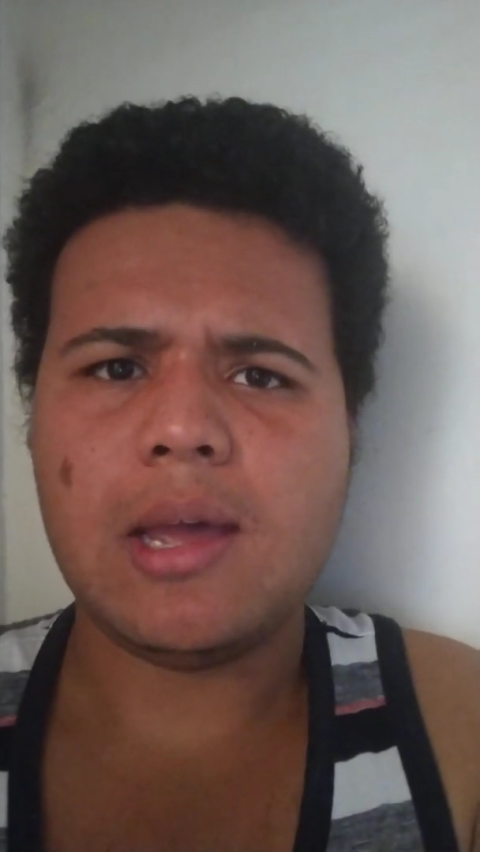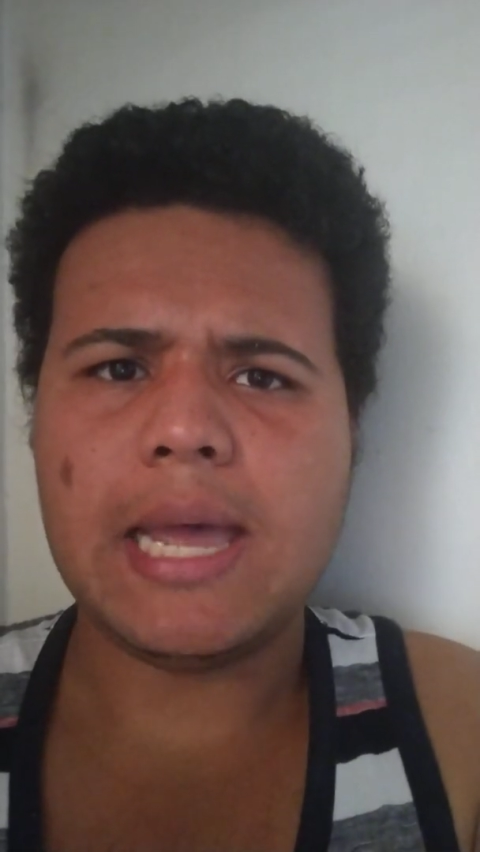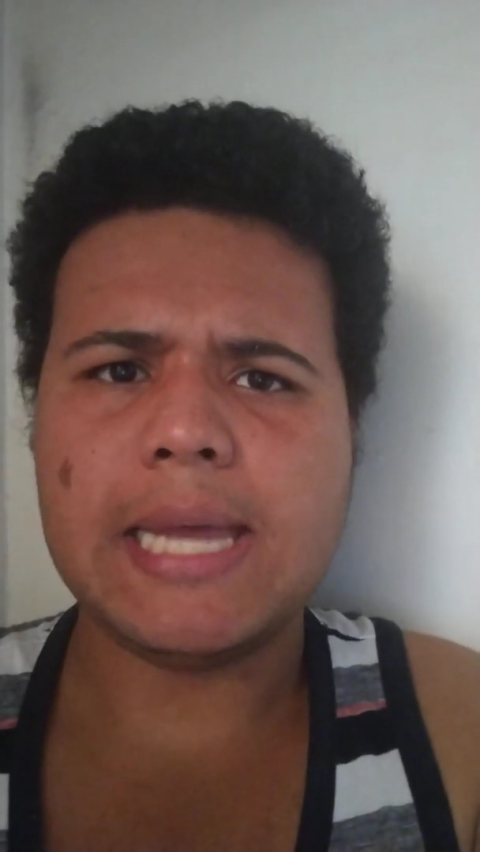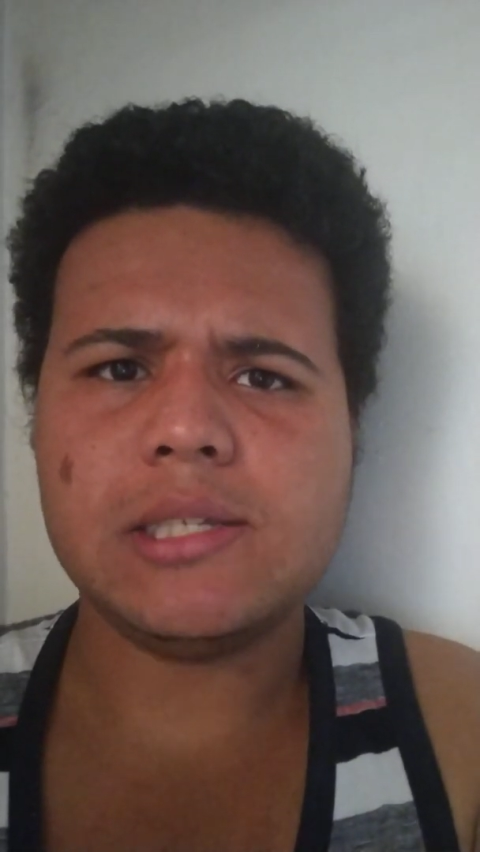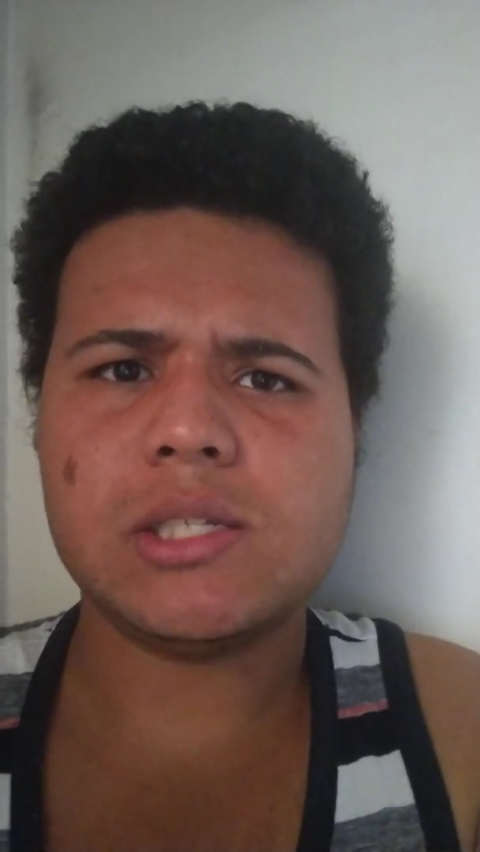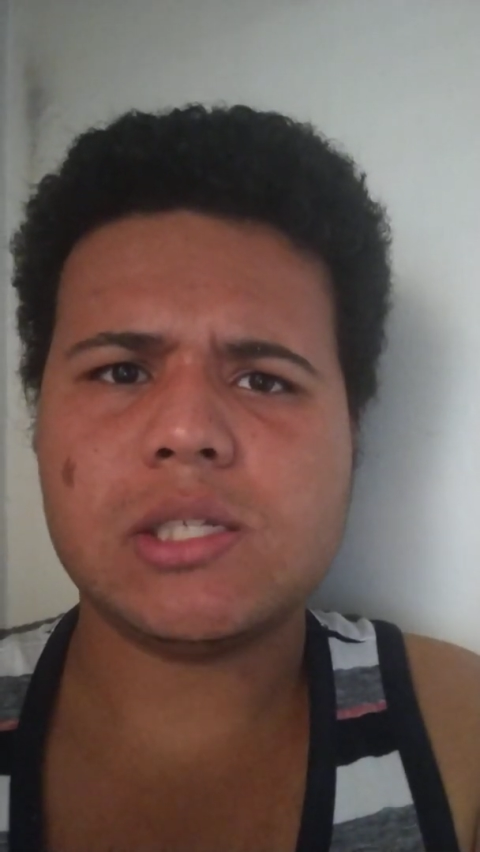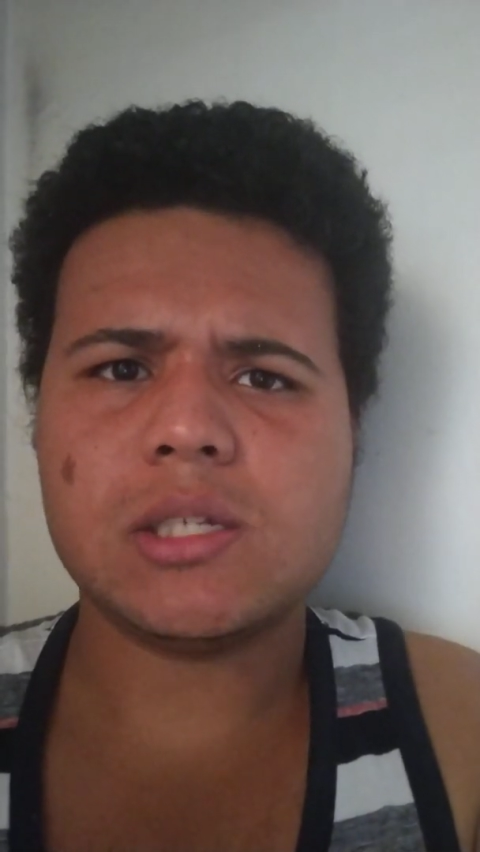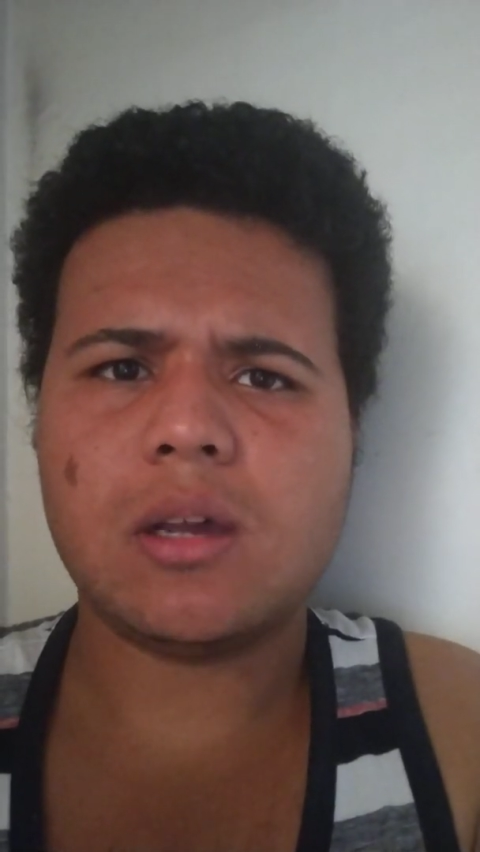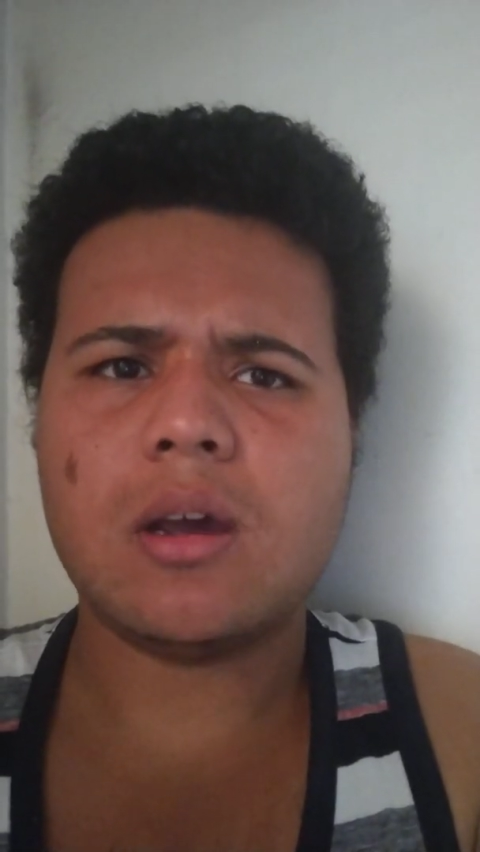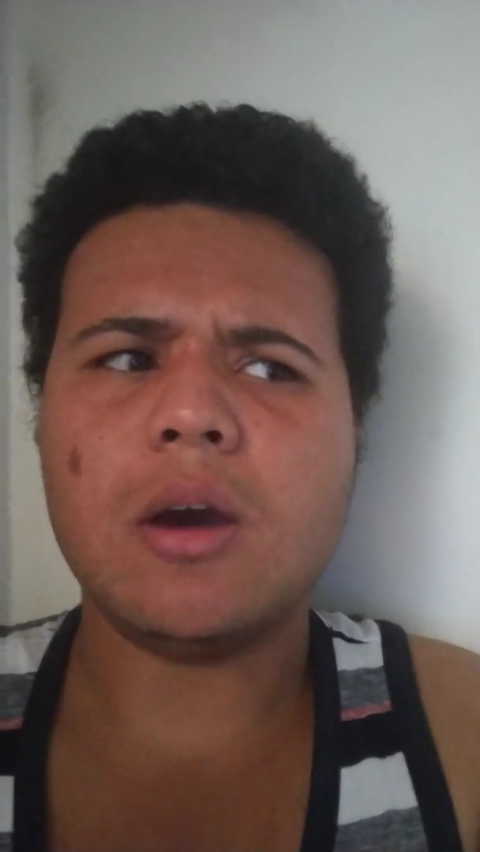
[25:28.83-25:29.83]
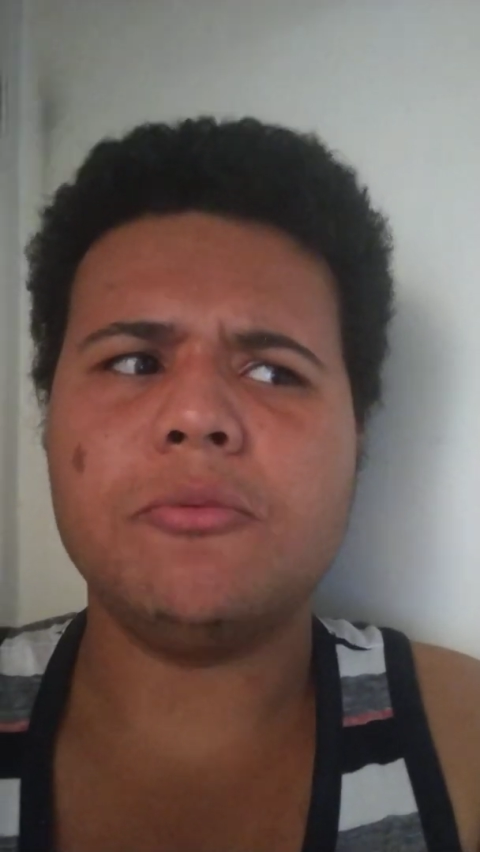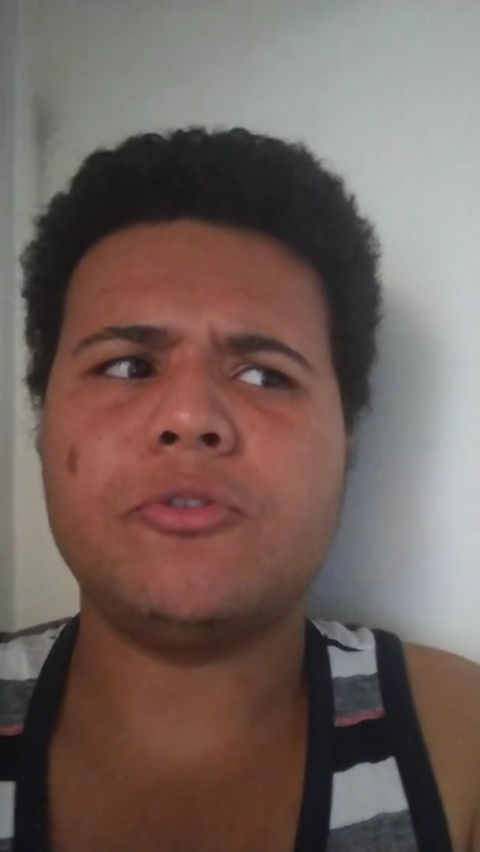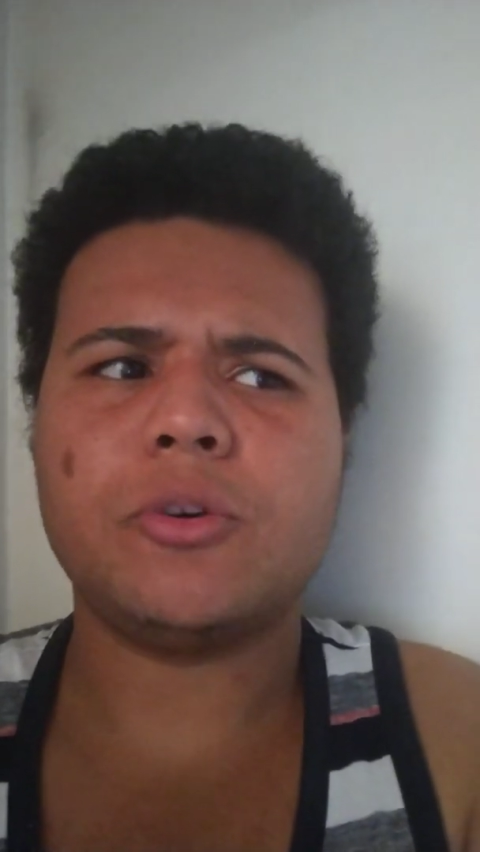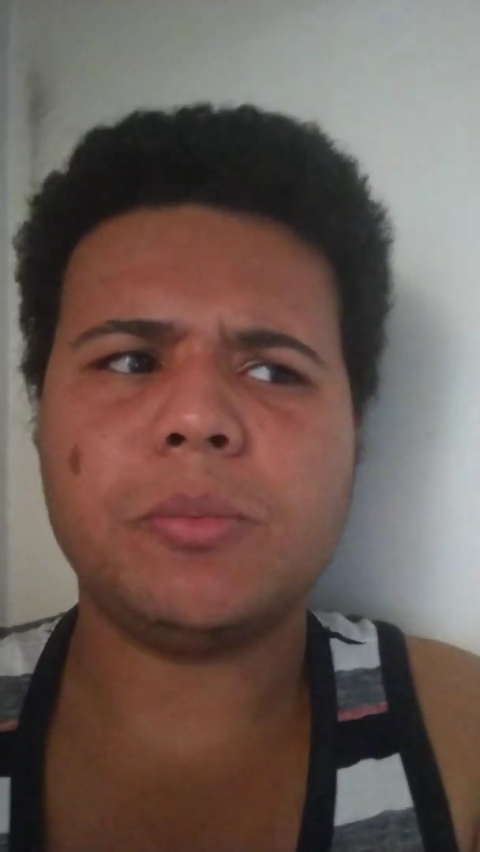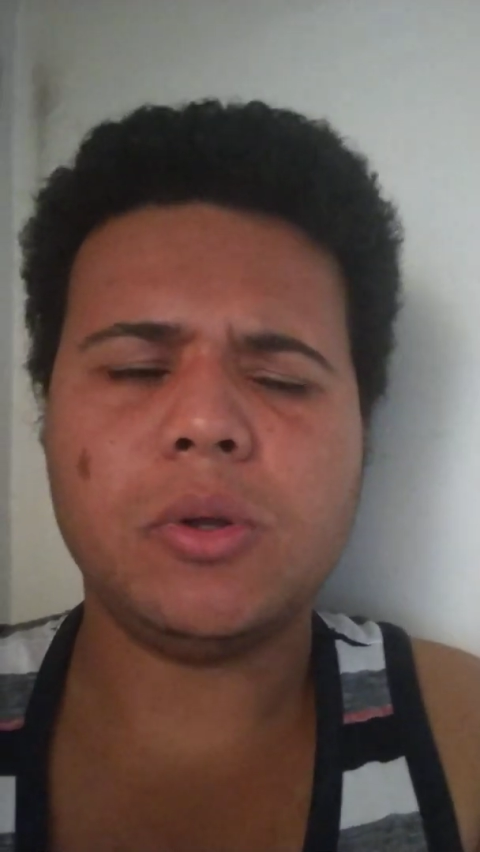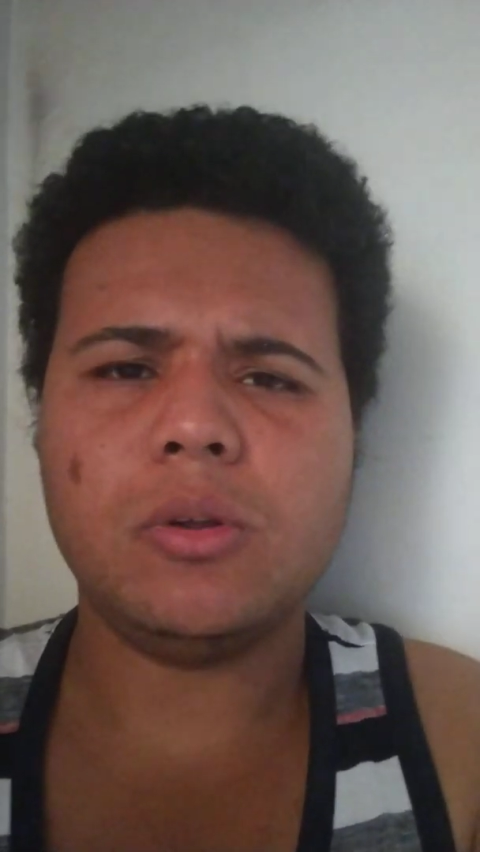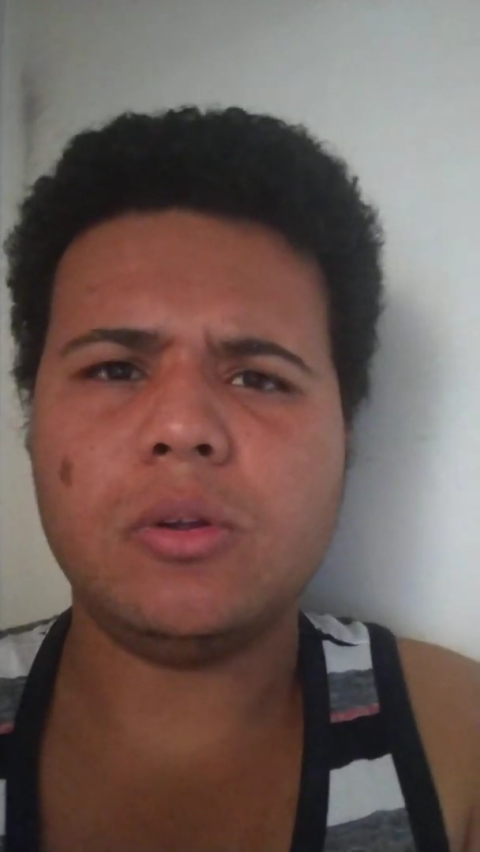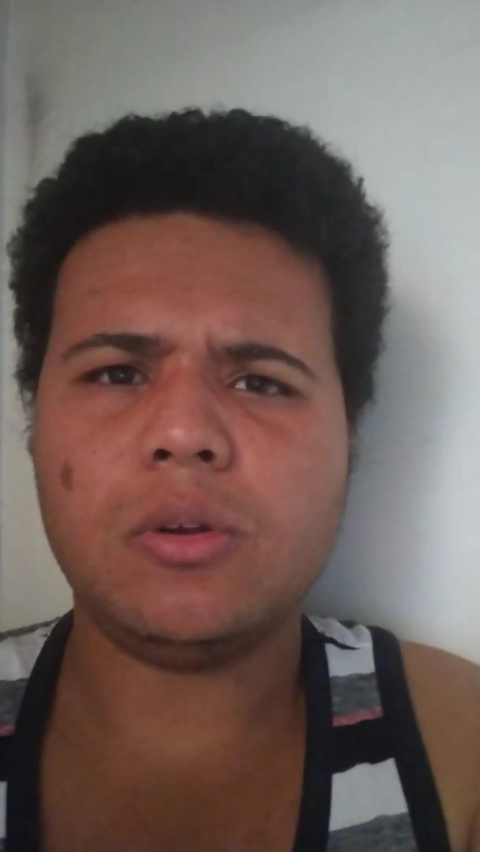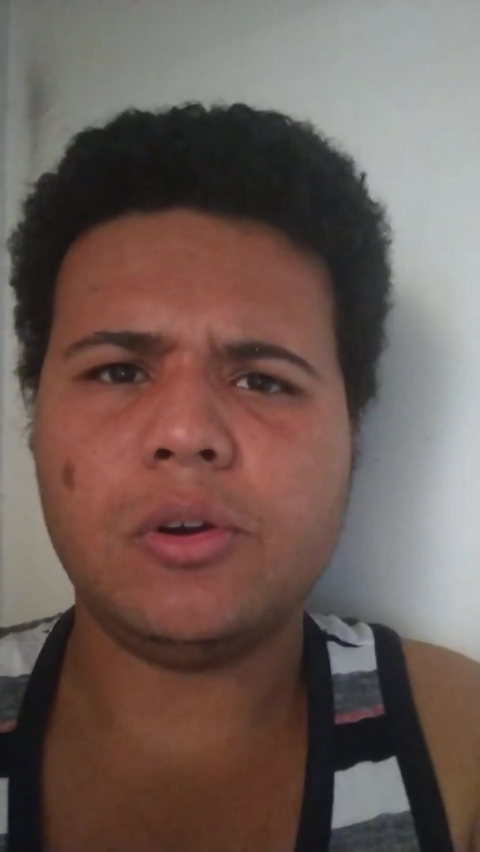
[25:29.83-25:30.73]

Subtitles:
as comfortable